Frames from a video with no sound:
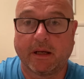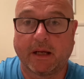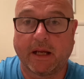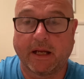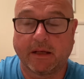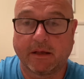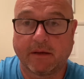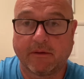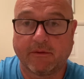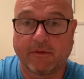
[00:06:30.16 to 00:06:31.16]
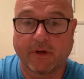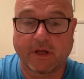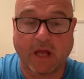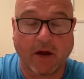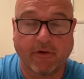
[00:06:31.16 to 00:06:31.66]
and
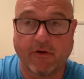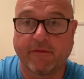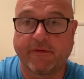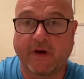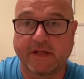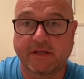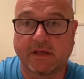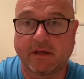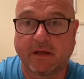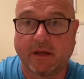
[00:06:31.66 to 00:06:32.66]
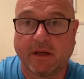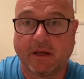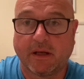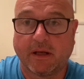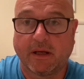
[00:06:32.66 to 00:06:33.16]
carry on fighting
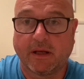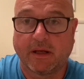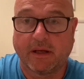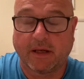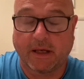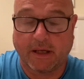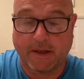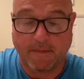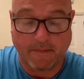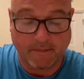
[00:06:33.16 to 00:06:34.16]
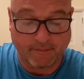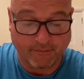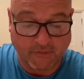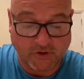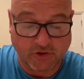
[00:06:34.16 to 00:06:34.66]

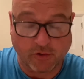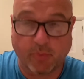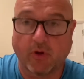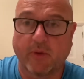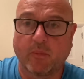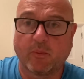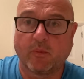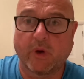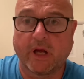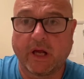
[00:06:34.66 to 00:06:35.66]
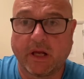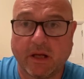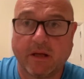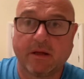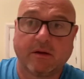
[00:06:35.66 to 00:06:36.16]
to the point where
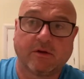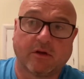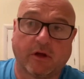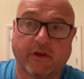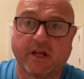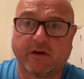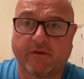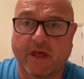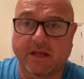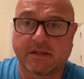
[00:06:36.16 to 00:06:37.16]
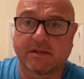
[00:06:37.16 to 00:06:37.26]
at the end of that